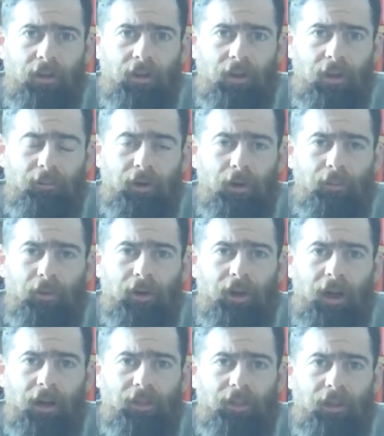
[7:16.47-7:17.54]
I'm no more
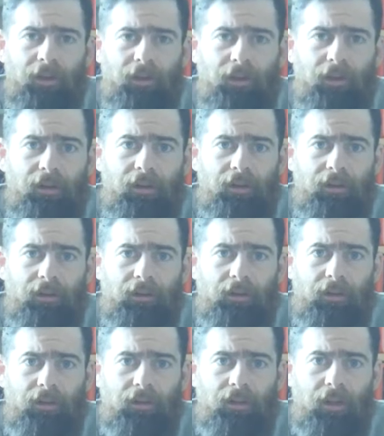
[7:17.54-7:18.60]
God than
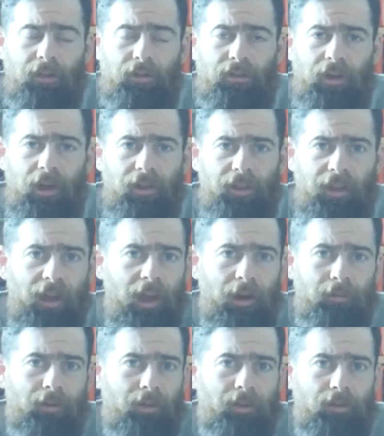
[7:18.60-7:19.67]
the other side of the
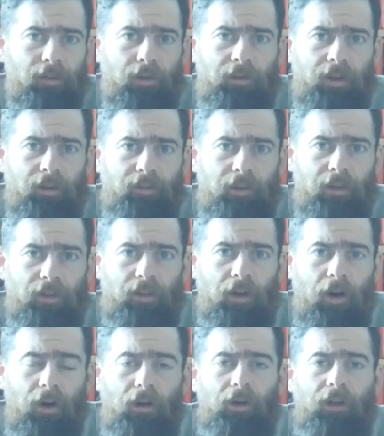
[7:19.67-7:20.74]
camera. There's no difference.
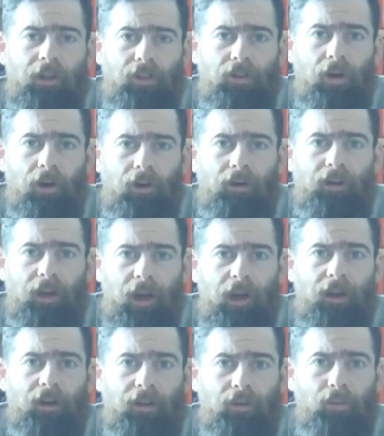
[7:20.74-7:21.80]
It's all God,
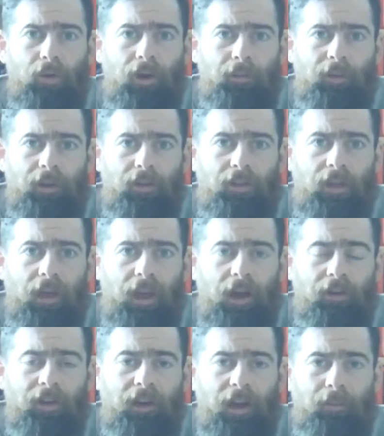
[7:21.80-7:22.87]
is what I mean to say. How
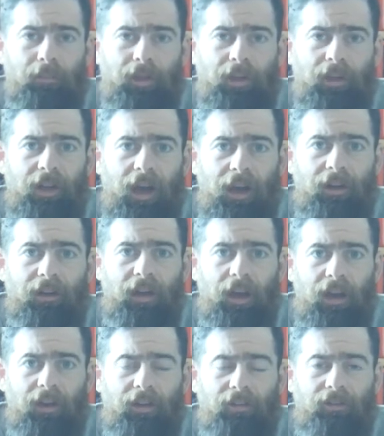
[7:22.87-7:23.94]
can I be not
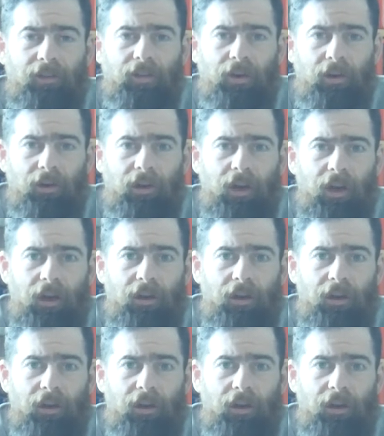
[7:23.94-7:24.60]
God if it's all God?